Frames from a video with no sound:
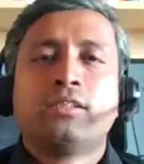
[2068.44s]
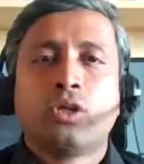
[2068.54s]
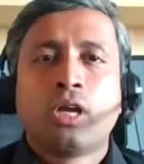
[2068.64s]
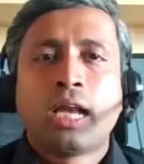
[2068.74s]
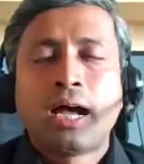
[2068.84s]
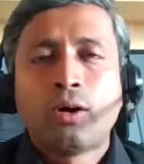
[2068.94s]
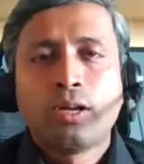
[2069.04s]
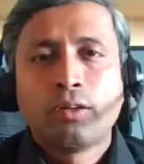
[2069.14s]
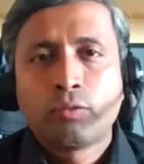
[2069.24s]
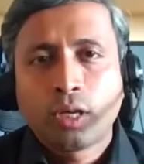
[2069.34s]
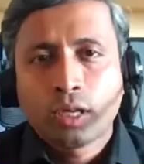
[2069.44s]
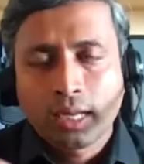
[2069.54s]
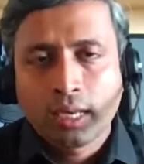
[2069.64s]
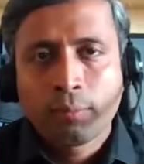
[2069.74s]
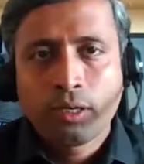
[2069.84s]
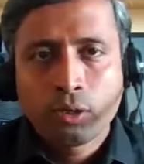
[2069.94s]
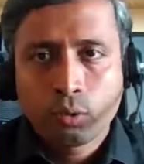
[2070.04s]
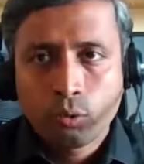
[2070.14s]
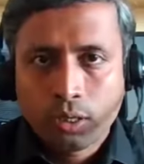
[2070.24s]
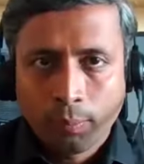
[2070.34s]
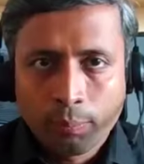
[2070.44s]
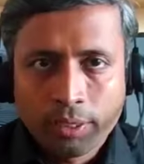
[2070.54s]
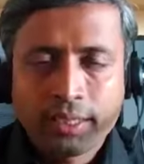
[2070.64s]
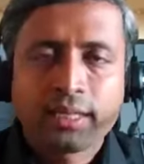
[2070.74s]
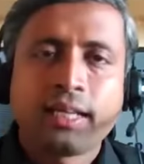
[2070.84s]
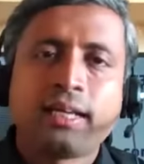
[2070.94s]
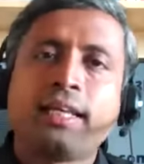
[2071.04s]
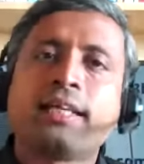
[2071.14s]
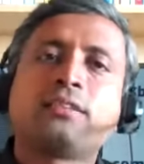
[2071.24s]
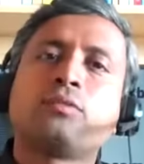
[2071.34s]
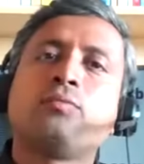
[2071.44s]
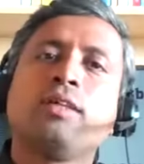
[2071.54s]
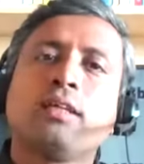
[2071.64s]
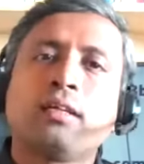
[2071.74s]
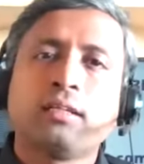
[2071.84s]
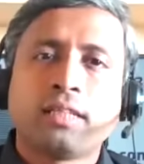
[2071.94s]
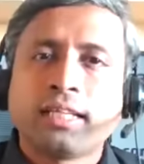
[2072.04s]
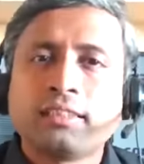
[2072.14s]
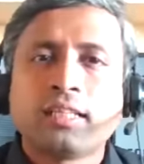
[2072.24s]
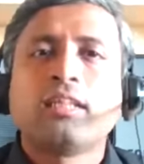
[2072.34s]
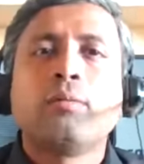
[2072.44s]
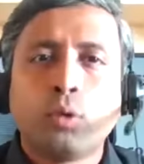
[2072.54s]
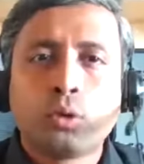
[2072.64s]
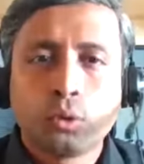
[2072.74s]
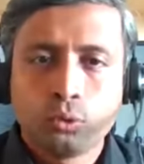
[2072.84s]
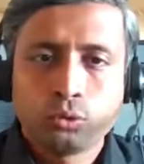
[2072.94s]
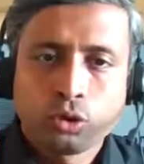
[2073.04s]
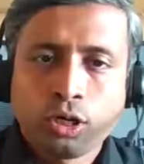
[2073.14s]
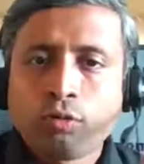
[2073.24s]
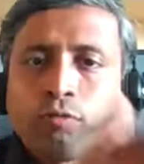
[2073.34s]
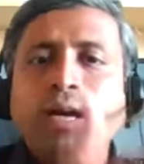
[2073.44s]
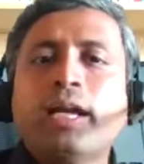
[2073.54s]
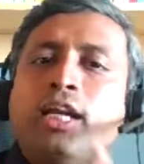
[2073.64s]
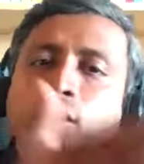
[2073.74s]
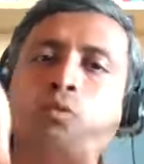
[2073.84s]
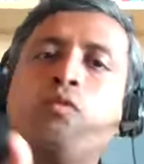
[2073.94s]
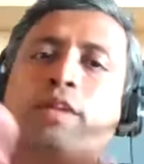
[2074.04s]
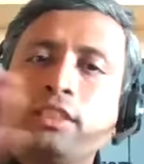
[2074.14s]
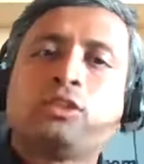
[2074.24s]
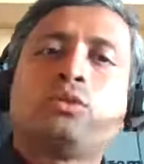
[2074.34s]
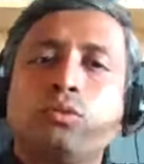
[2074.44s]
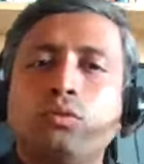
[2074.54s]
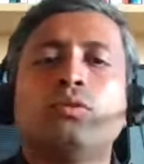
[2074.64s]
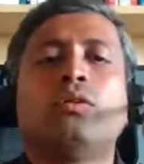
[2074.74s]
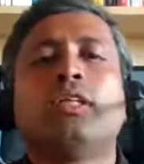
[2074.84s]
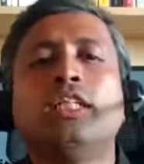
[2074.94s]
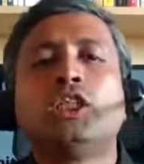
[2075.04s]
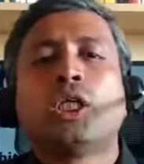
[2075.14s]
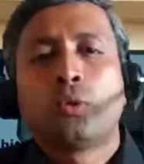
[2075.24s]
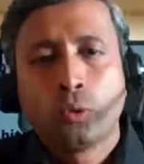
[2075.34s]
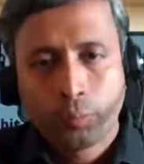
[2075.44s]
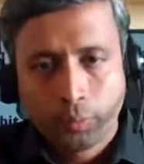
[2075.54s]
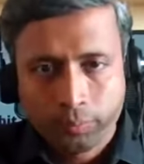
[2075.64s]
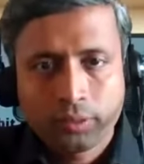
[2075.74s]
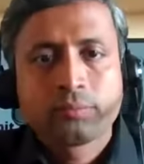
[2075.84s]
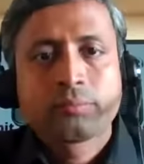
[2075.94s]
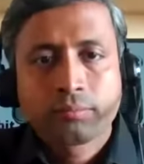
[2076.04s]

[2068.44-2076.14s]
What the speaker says: so now if you are able to complete it that next week, there is nothing more to do. So you have to find new ways to reach out to people.